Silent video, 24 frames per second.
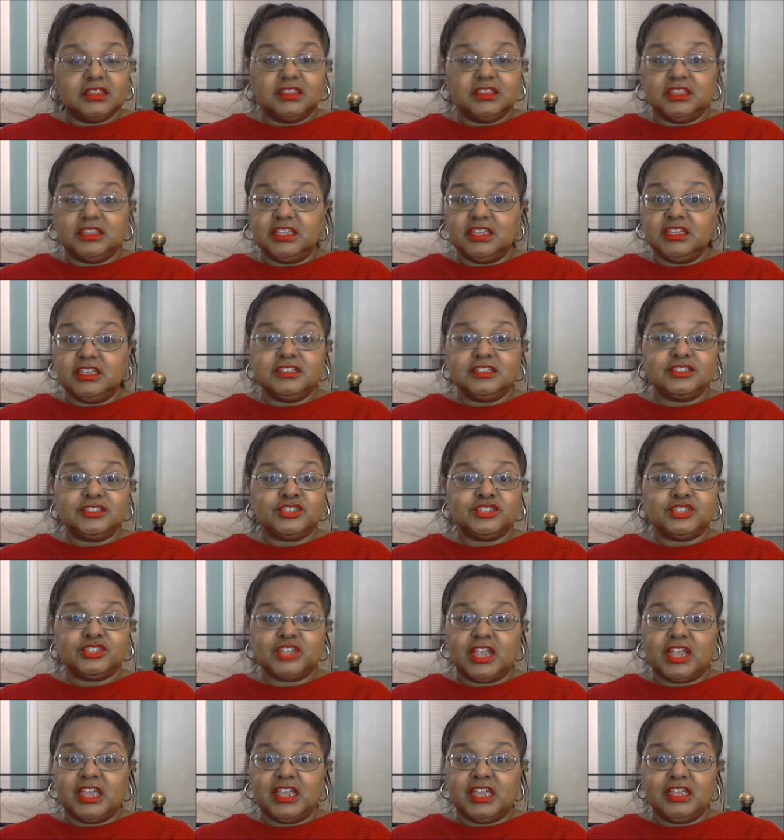These
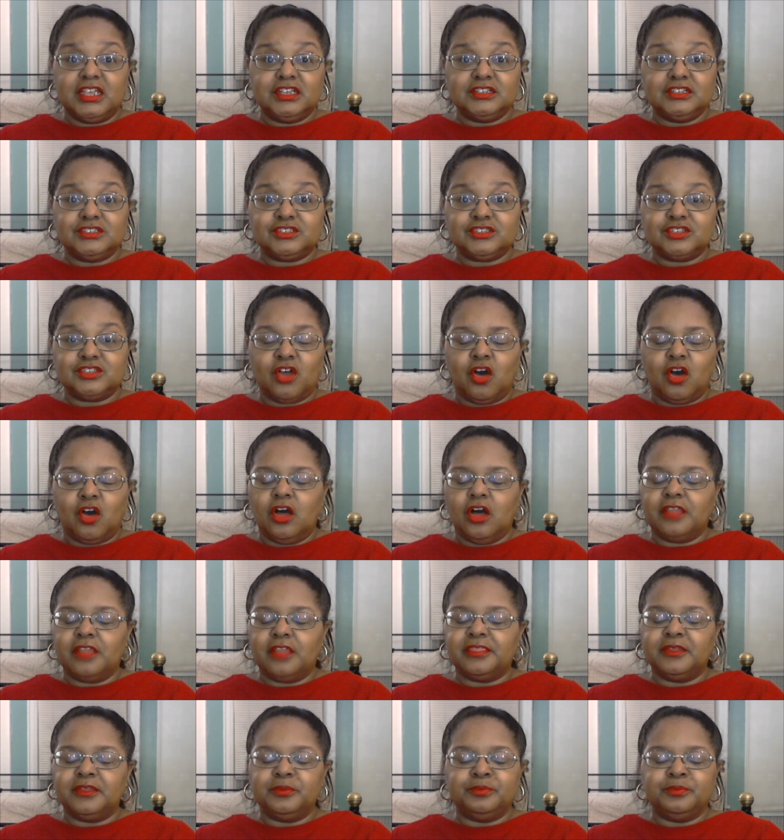shades are
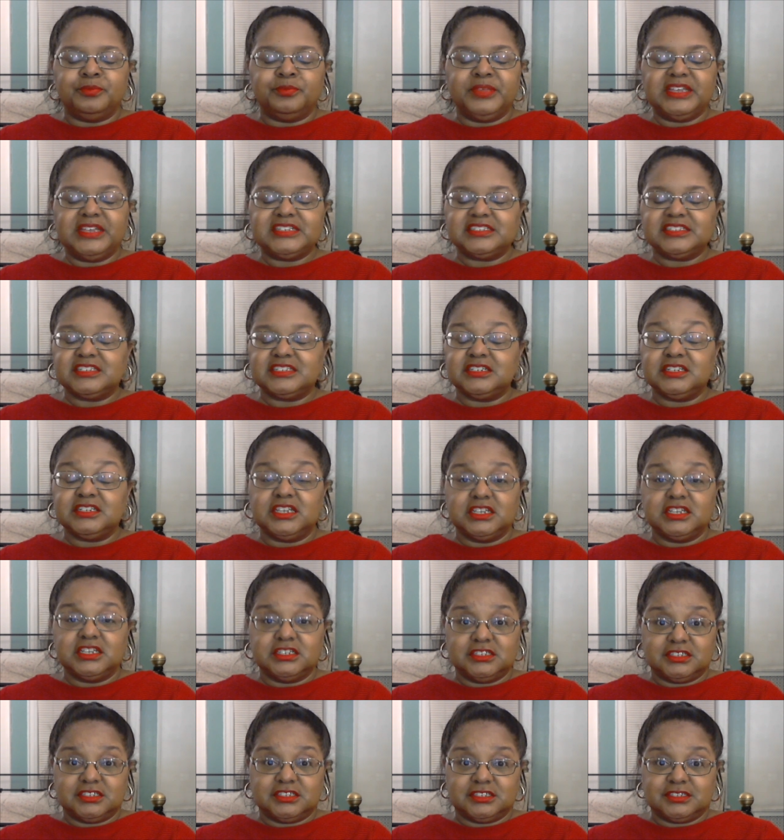the
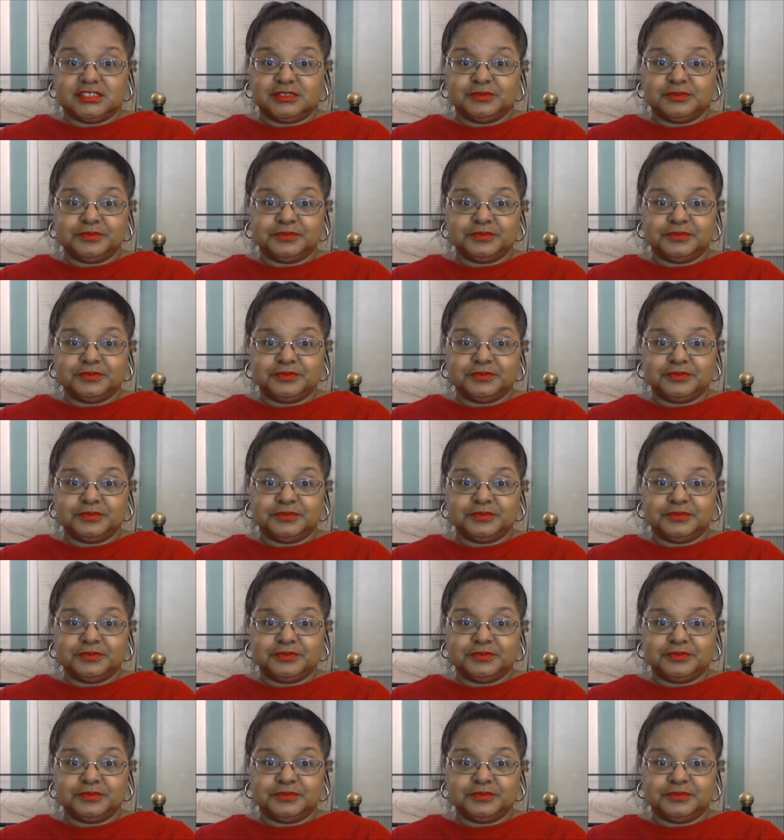business.